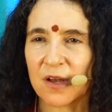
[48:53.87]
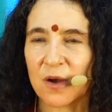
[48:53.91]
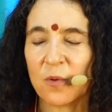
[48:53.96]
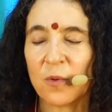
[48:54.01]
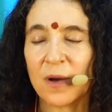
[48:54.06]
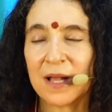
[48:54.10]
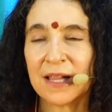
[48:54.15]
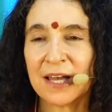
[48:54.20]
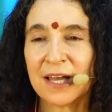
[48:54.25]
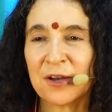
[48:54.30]

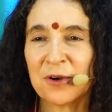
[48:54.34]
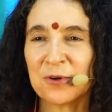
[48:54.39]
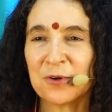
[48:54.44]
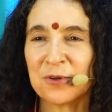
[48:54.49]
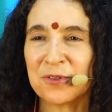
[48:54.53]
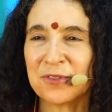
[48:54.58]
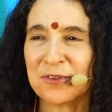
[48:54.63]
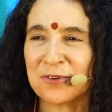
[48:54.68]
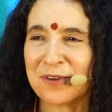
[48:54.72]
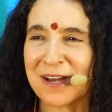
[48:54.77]
while I
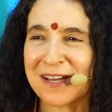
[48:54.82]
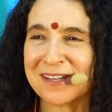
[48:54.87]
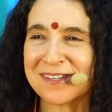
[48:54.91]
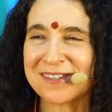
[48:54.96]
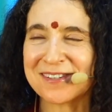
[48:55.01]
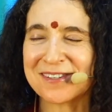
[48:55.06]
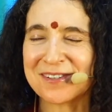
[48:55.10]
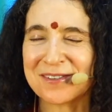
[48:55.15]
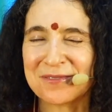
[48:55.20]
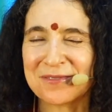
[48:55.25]
hold the
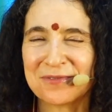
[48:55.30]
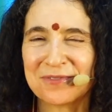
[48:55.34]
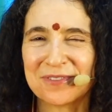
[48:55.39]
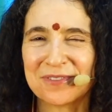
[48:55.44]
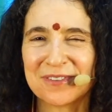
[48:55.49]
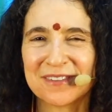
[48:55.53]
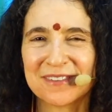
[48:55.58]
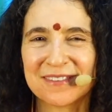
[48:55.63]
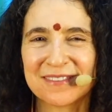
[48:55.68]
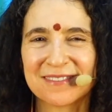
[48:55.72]
rest
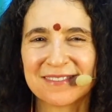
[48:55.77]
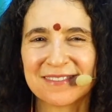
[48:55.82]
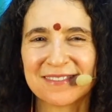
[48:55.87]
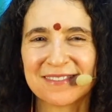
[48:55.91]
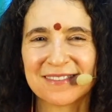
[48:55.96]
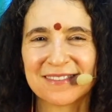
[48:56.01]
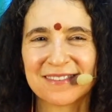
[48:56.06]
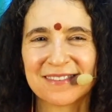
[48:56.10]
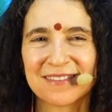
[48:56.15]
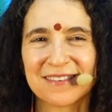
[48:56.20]
of
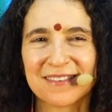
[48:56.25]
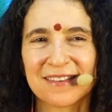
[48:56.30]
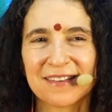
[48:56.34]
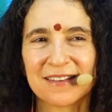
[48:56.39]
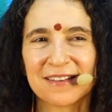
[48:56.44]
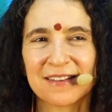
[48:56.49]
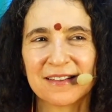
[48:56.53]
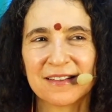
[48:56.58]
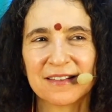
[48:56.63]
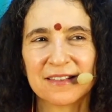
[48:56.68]

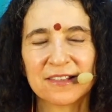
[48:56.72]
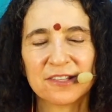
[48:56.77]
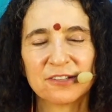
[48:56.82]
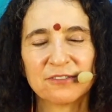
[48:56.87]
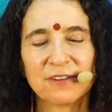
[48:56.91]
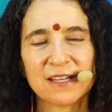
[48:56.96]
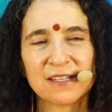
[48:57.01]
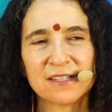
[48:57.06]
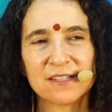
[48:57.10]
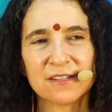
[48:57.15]

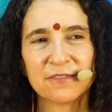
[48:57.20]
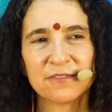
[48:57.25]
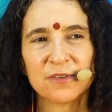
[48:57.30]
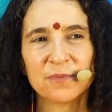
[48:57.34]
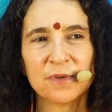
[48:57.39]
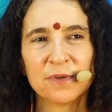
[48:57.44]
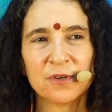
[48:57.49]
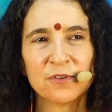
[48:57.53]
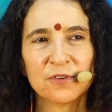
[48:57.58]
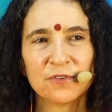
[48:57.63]

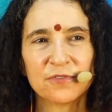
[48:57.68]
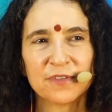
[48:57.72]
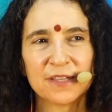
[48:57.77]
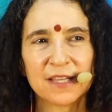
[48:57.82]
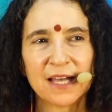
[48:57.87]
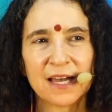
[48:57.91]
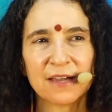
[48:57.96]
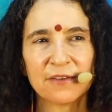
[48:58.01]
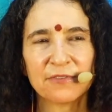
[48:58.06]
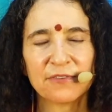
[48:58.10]
the beautiful
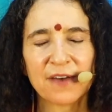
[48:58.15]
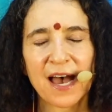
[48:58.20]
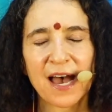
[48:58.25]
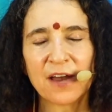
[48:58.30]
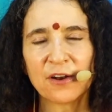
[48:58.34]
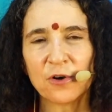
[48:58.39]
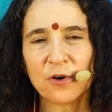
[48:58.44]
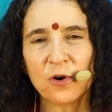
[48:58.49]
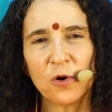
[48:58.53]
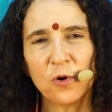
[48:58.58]
life.
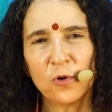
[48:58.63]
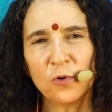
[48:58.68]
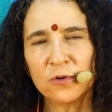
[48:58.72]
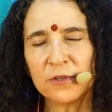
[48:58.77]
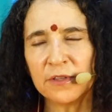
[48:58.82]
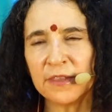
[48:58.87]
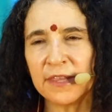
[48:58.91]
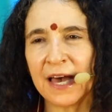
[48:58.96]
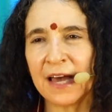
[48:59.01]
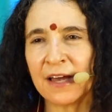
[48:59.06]
How to
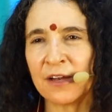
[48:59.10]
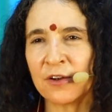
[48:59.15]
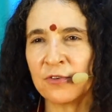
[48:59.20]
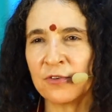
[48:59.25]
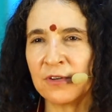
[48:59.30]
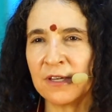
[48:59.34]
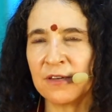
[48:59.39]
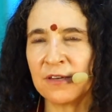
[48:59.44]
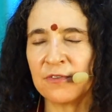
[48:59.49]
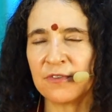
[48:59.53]
hold that
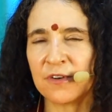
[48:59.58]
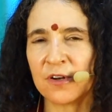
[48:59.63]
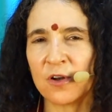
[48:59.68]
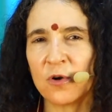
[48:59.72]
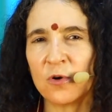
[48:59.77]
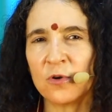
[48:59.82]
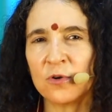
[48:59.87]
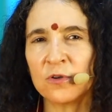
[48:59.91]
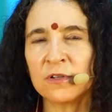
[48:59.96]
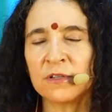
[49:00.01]
grief and
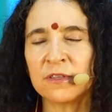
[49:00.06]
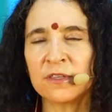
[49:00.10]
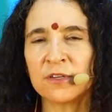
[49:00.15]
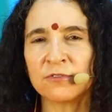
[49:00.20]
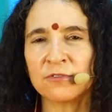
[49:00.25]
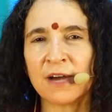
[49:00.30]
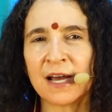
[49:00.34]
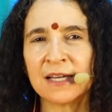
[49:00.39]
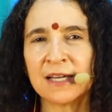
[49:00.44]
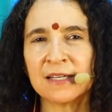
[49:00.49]
hold
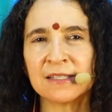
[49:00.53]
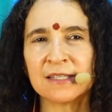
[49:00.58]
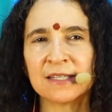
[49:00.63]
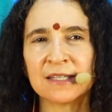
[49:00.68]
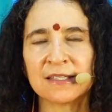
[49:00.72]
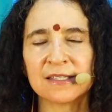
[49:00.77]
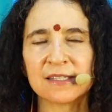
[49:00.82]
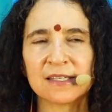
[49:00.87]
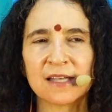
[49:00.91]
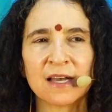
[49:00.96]
the
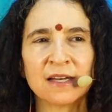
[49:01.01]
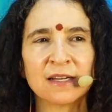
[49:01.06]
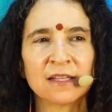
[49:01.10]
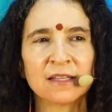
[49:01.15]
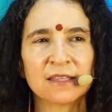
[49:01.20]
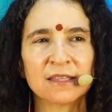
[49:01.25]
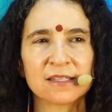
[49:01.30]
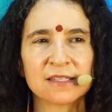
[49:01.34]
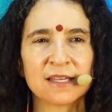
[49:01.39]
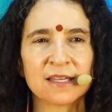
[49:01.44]
rising sun
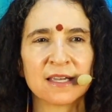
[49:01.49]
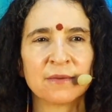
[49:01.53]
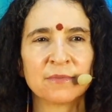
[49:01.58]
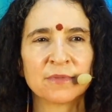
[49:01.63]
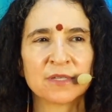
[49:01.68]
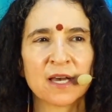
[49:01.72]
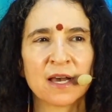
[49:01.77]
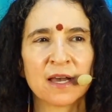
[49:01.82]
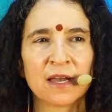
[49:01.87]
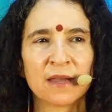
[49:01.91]
at the
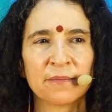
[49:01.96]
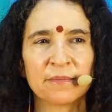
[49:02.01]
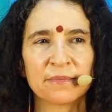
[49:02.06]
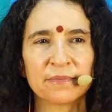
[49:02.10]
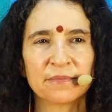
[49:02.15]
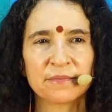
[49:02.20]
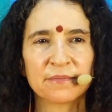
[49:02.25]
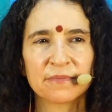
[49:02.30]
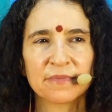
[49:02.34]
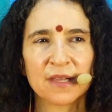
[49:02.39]
same time.
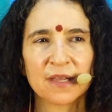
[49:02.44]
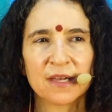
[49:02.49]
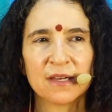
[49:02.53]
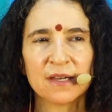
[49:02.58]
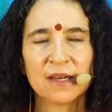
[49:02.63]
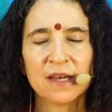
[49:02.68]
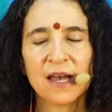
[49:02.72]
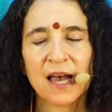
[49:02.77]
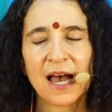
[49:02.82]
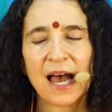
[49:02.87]

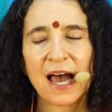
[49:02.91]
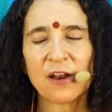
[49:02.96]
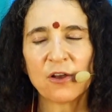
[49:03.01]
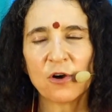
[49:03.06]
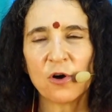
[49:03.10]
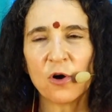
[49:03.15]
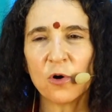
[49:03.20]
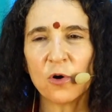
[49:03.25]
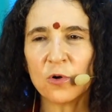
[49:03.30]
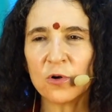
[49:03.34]
How to
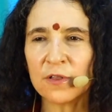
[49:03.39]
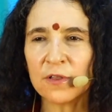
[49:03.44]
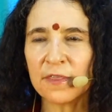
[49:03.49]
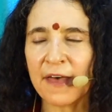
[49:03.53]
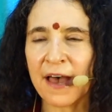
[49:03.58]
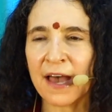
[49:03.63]
hold